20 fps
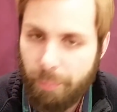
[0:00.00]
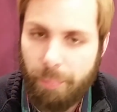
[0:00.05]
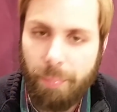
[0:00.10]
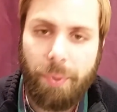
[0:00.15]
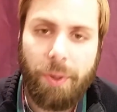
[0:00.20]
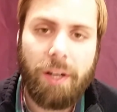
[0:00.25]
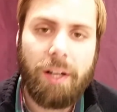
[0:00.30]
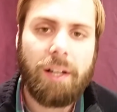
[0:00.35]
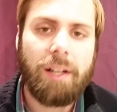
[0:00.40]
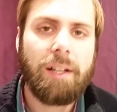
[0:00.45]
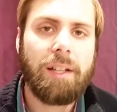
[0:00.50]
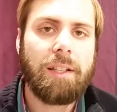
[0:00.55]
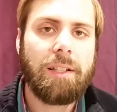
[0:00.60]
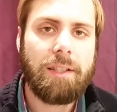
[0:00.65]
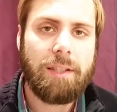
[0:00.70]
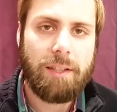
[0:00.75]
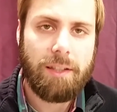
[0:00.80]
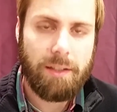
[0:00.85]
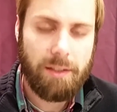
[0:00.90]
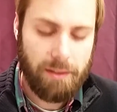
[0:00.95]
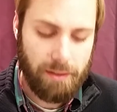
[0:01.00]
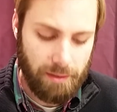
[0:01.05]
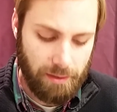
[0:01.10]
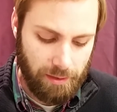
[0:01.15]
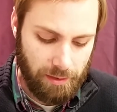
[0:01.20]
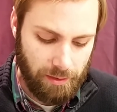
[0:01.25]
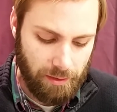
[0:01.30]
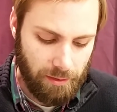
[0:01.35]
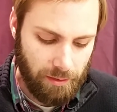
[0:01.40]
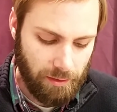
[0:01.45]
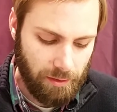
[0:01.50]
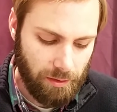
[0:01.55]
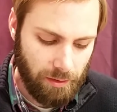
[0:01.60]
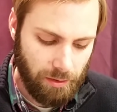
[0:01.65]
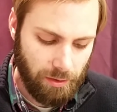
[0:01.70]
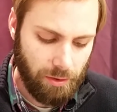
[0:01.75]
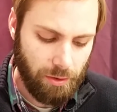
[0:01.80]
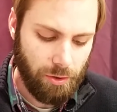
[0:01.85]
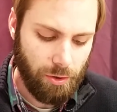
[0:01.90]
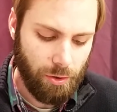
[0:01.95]
but,
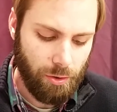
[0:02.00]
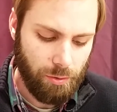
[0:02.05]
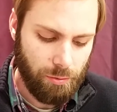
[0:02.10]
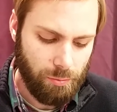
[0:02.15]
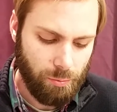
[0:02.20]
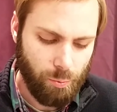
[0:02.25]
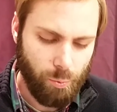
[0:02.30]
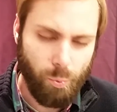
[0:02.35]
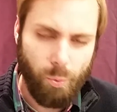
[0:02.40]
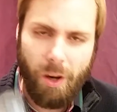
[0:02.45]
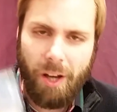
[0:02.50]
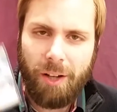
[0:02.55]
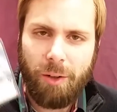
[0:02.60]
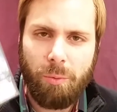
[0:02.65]
why